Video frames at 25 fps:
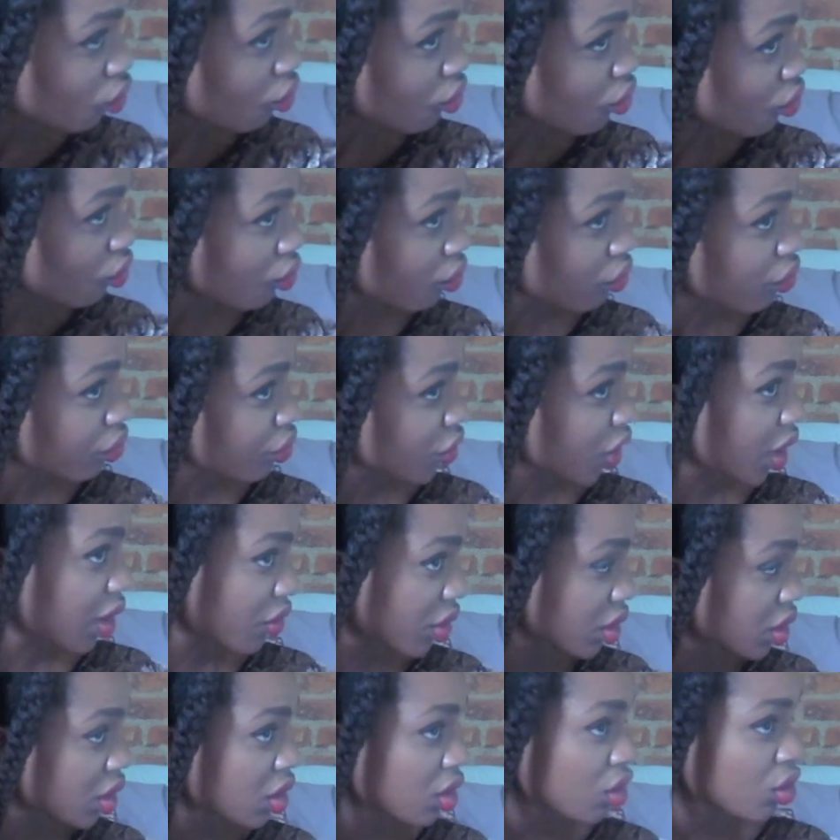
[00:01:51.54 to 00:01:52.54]
I
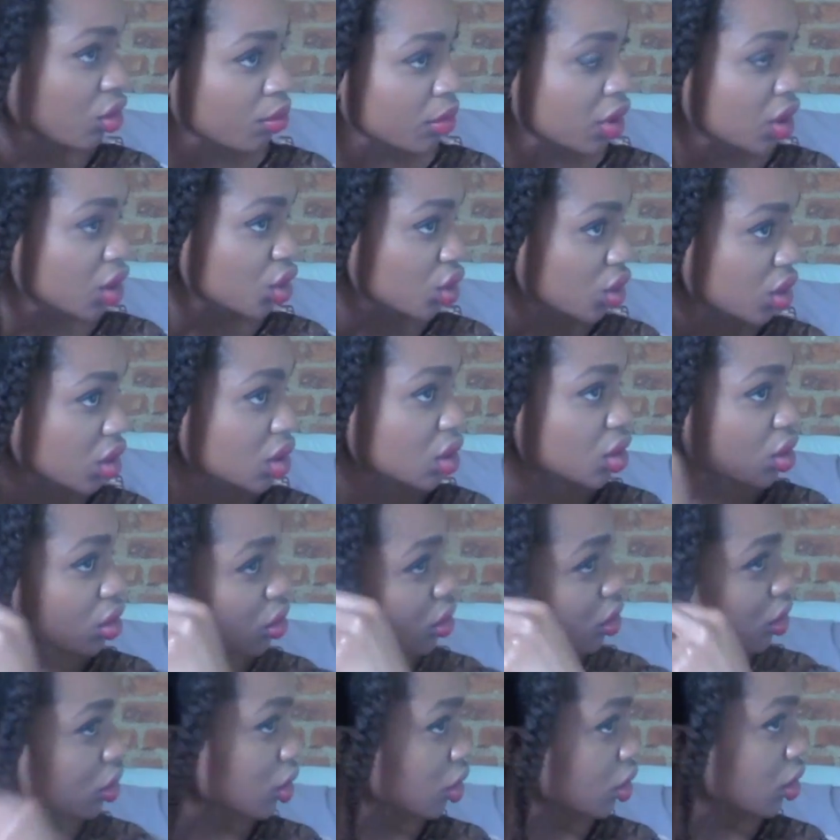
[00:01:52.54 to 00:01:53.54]
just kind of worked
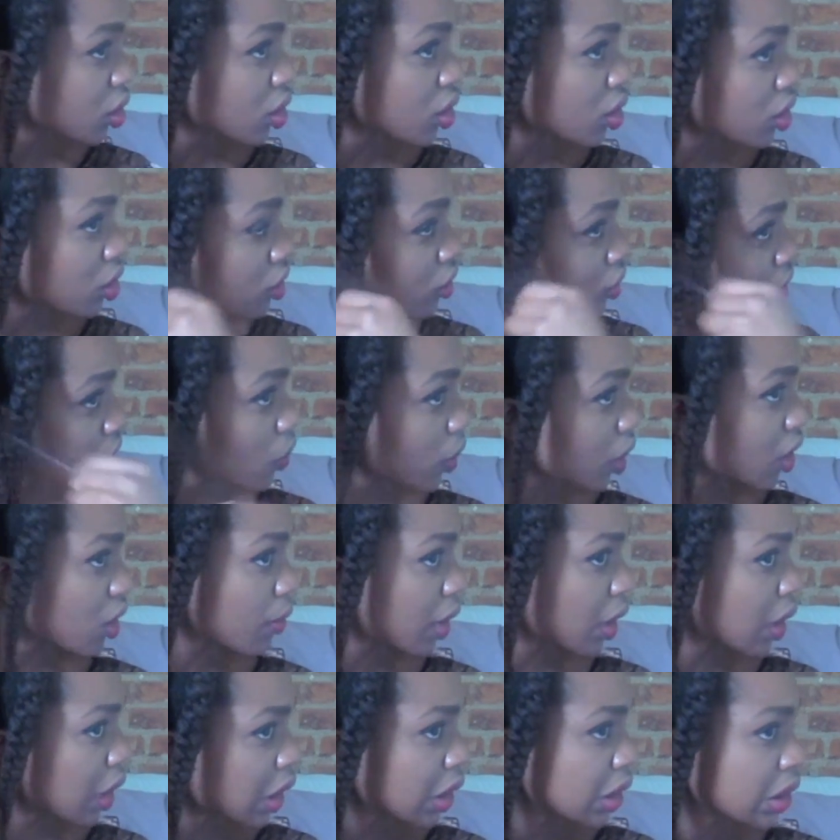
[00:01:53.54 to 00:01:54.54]
through them. It's
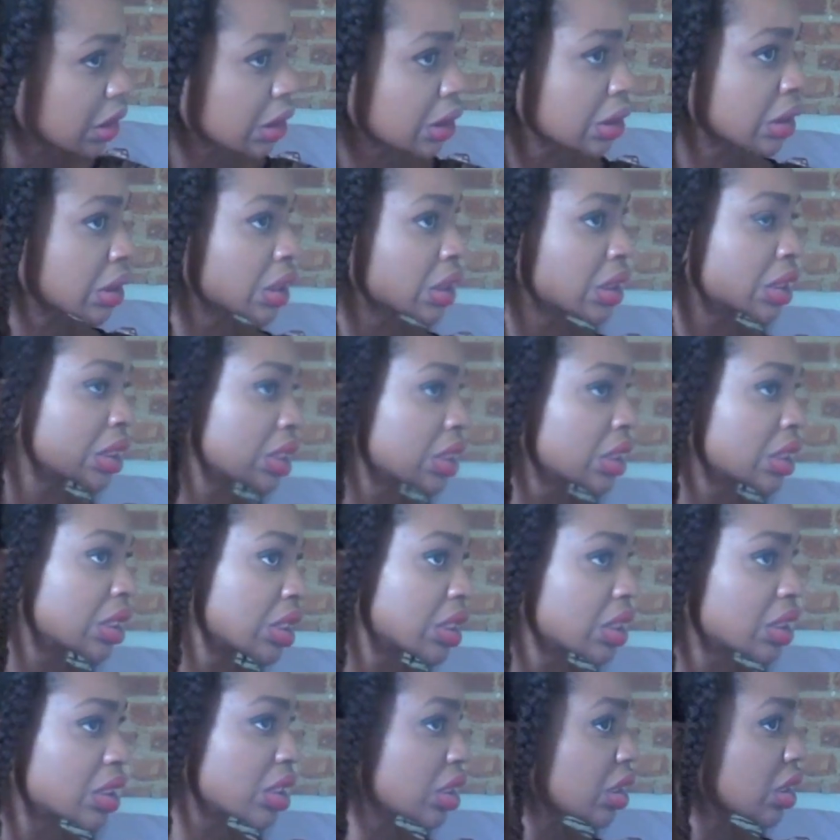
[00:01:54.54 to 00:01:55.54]
very similar
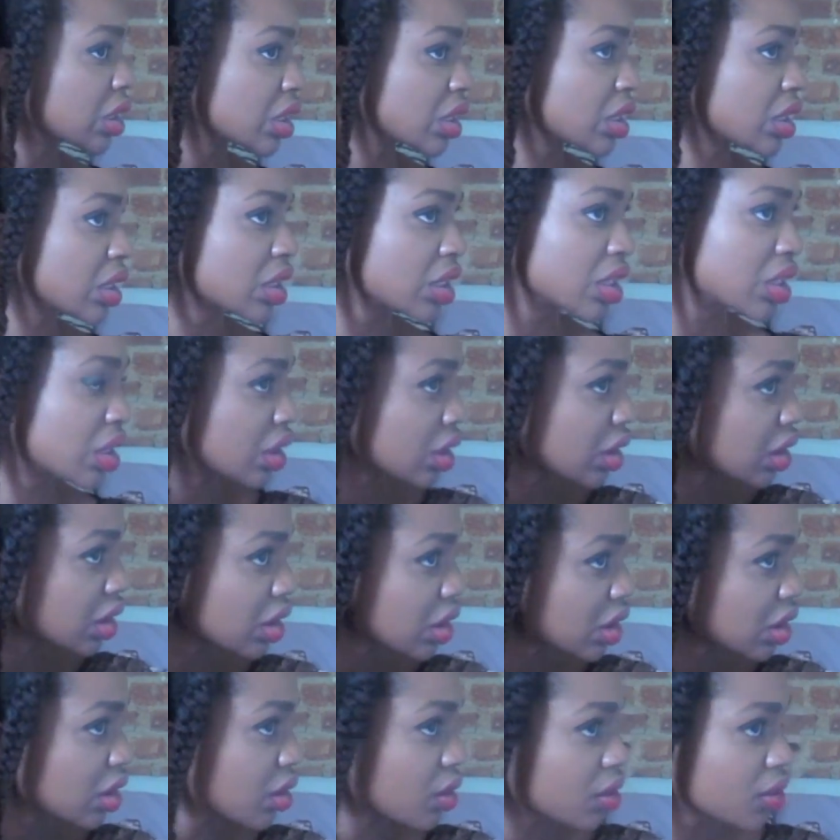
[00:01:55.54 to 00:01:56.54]
to
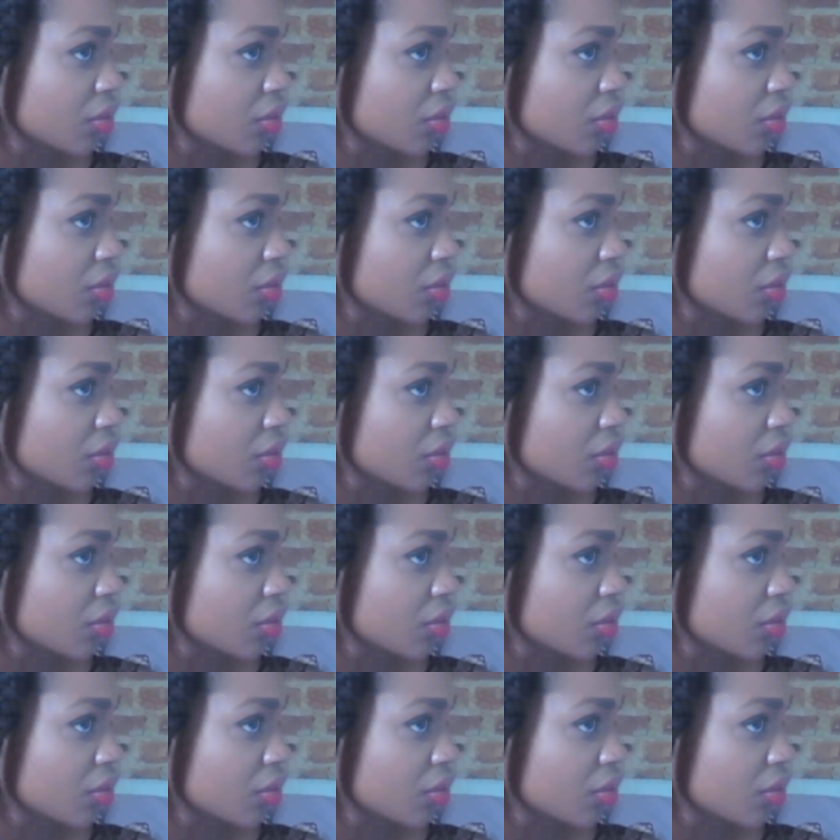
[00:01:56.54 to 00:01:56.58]
my own